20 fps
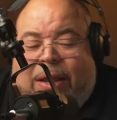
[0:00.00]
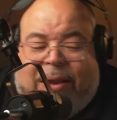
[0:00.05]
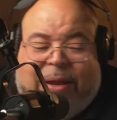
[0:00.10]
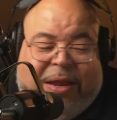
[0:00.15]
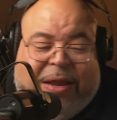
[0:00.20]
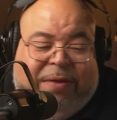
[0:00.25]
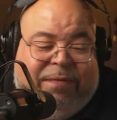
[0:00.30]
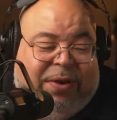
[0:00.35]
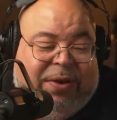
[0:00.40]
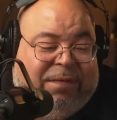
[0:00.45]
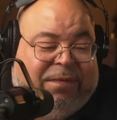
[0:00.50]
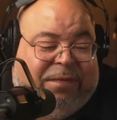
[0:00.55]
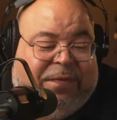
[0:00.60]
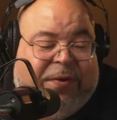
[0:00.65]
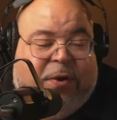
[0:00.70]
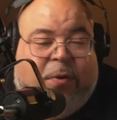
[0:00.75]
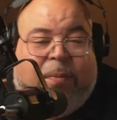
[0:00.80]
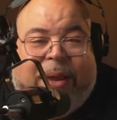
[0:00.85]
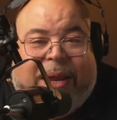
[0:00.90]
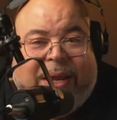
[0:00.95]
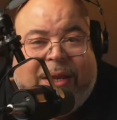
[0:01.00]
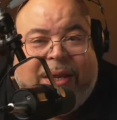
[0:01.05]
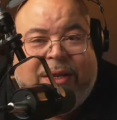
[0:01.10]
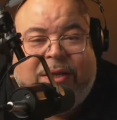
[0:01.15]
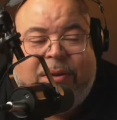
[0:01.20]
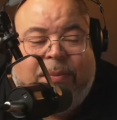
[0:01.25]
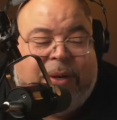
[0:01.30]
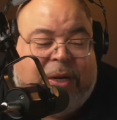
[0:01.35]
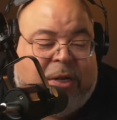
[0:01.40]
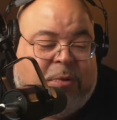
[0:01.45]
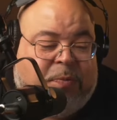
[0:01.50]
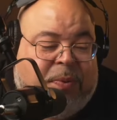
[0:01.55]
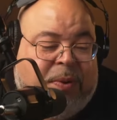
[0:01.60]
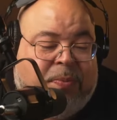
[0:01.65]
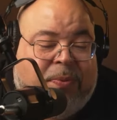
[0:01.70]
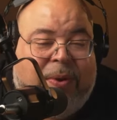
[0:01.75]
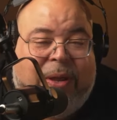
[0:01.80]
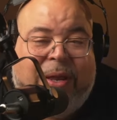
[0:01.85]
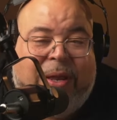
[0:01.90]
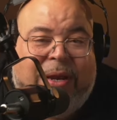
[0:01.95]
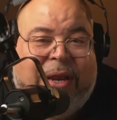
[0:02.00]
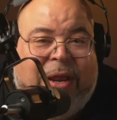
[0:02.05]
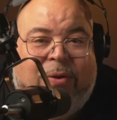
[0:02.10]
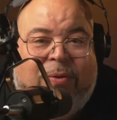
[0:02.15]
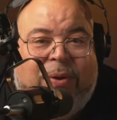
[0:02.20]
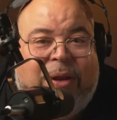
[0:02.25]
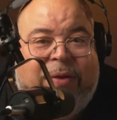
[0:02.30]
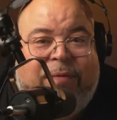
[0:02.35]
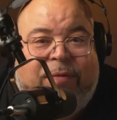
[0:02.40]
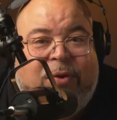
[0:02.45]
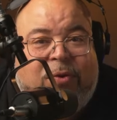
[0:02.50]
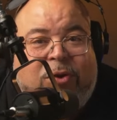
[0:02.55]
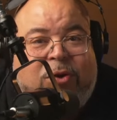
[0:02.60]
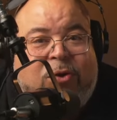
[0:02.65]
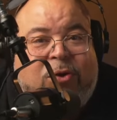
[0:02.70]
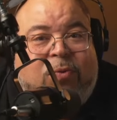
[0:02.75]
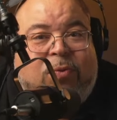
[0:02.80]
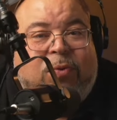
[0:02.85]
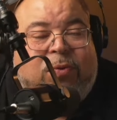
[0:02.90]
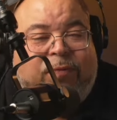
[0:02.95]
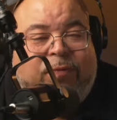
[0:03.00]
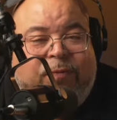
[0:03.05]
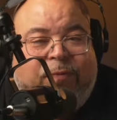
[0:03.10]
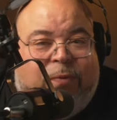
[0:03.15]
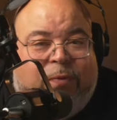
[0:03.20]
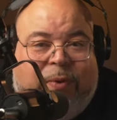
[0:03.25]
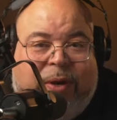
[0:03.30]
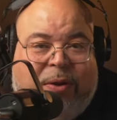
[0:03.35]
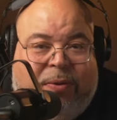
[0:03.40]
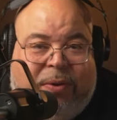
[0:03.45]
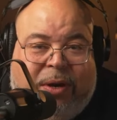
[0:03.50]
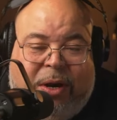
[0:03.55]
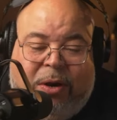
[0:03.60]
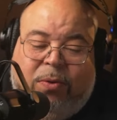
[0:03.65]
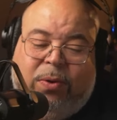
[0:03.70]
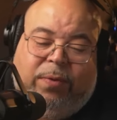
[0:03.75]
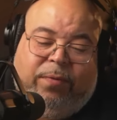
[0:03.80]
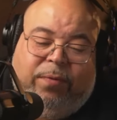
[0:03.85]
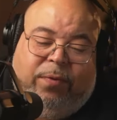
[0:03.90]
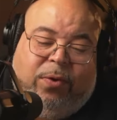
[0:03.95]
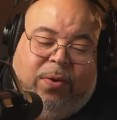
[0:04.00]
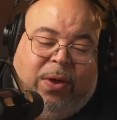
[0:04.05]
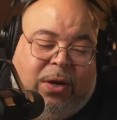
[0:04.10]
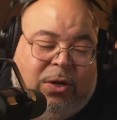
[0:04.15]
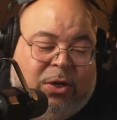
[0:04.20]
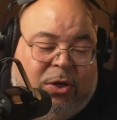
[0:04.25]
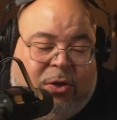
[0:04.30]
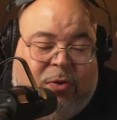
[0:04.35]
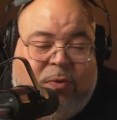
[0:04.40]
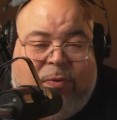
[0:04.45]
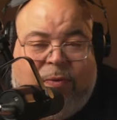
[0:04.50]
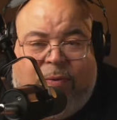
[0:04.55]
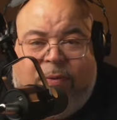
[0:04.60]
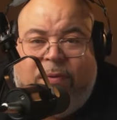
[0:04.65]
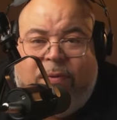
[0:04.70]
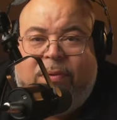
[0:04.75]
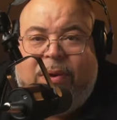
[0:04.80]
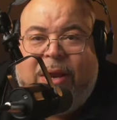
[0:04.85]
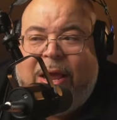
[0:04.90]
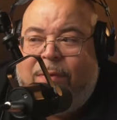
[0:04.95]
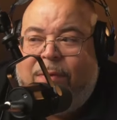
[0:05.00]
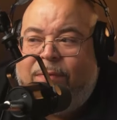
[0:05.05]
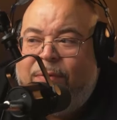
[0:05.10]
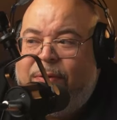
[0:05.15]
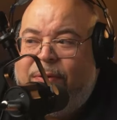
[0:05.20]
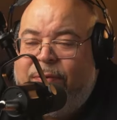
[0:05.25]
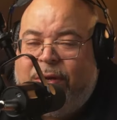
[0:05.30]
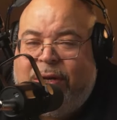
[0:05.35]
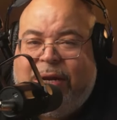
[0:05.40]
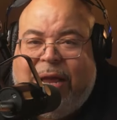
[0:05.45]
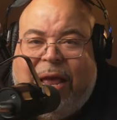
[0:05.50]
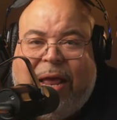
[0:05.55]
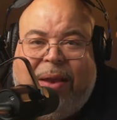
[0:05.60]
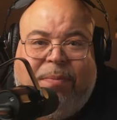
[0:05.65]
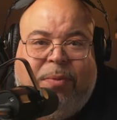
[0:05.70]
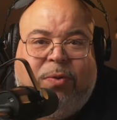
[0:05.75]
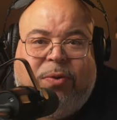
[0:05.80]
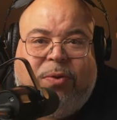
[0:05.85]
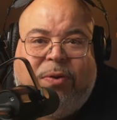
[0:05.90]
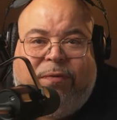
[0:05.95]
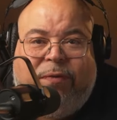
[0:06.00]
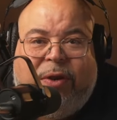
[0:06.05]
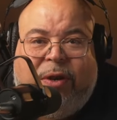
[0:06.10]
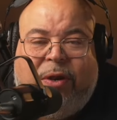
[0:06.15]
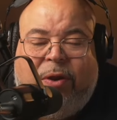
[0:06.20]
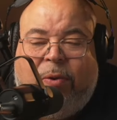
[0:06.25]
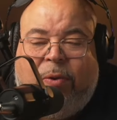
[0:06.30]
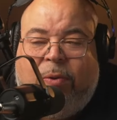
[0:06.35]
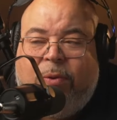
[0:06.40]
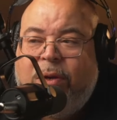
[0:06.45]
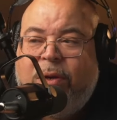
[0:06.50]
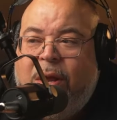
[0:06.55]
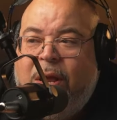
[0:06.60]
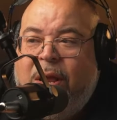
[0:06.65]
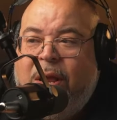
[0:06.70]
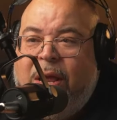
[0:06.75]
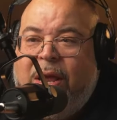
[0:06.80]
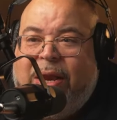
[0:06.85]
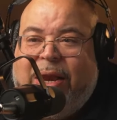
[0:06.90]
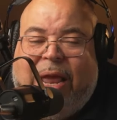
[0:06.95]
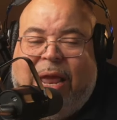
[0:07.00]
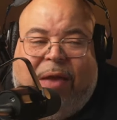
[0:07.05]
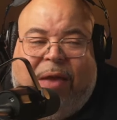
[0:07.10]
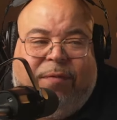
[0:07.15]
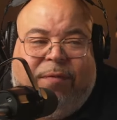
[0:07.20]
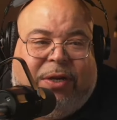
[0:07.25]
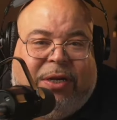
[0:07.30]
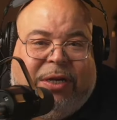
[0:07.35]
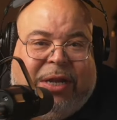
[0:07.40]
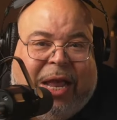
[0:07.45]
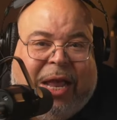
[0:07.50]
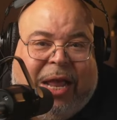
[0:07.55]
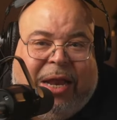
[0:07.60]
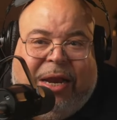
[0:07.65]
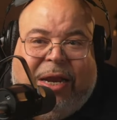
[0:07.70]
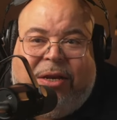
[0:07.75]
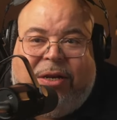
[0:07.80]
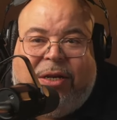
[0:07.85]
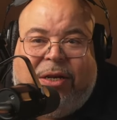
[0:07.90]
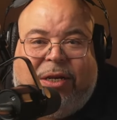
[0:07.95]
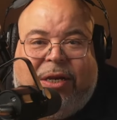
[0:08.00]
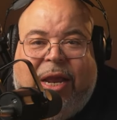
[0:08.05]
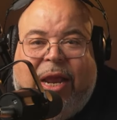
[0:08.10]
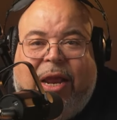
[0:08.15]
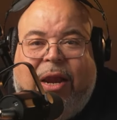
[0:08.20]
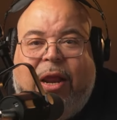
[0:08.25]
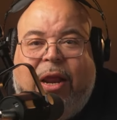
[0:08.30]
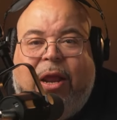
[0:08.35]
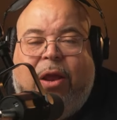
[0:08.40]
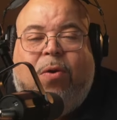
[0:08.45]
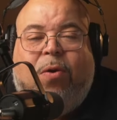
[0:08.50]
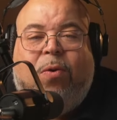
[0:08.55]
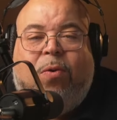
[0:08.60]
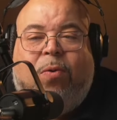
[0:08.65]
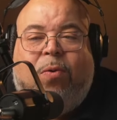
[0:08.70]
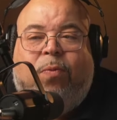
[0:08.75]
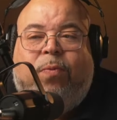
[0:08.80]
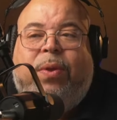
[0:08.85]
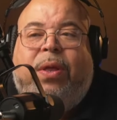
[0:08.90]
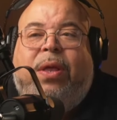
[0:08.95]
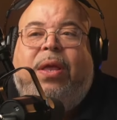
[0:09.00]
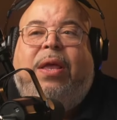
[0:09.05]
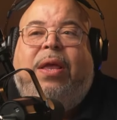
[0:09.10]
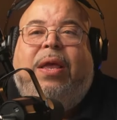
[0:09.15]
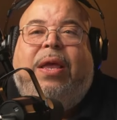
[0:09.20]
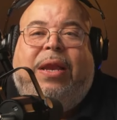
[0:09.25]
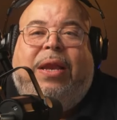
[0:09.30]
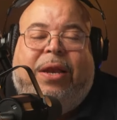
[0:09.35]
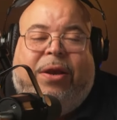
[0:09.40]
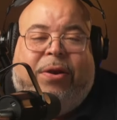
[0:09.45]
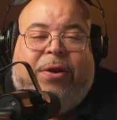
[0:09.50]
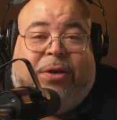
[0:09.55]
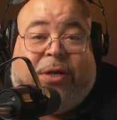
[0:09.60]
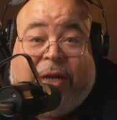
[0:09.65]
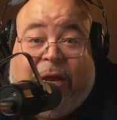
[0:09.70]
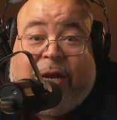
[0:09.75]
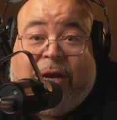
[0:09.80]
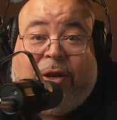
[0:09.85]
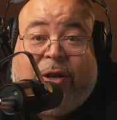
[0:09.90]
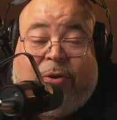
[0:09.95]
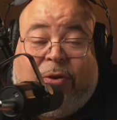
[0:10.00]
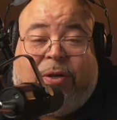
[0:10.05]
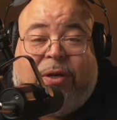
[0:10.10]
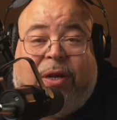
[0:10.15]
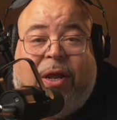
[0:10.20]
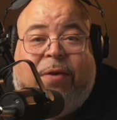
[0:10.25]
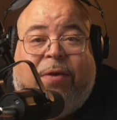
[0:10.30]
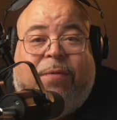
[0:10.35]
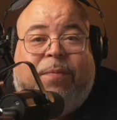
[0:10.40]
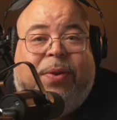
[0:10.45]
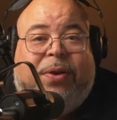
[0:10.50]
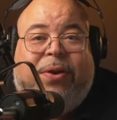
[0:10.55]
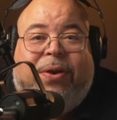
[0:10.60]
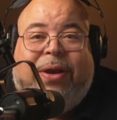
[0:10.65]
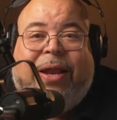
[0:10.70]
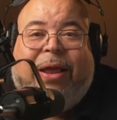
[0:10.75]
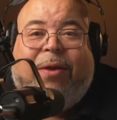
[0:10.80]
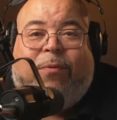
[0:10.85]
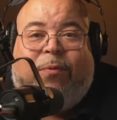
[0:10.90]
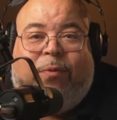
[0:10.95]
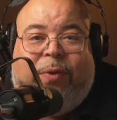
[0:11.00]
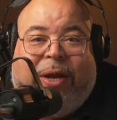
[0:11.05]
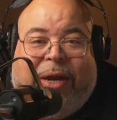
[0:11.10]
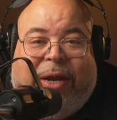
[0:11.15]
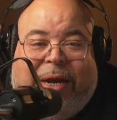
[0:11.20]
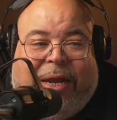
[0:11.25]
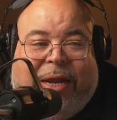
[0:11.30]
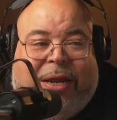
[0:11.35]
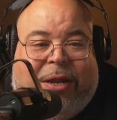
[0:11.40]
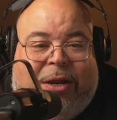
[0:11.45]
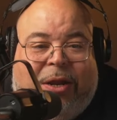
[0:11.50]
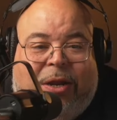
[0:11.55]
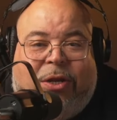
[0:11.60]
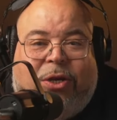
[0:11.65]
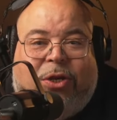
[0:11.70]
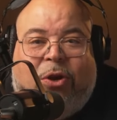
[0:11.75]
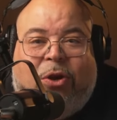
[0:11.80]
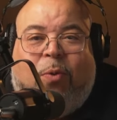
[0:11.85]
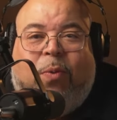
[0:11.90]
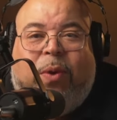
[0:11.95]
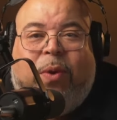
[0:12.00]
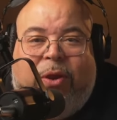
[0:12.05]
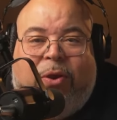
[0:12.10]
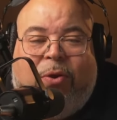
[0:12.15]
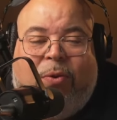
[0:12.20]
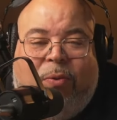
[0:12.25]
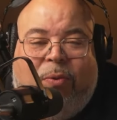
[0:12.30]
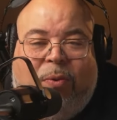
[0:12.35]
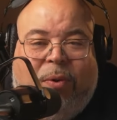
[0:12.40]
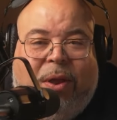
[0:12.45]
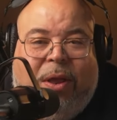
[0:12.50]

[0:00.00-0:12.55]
even in filmmaking, some of these people, and they don't even shoot for real. They don't even know how to shoot. They haven't even shot music videos. They haven't shot. They just staying at home and then they're telling you stuff, but they're not really showing you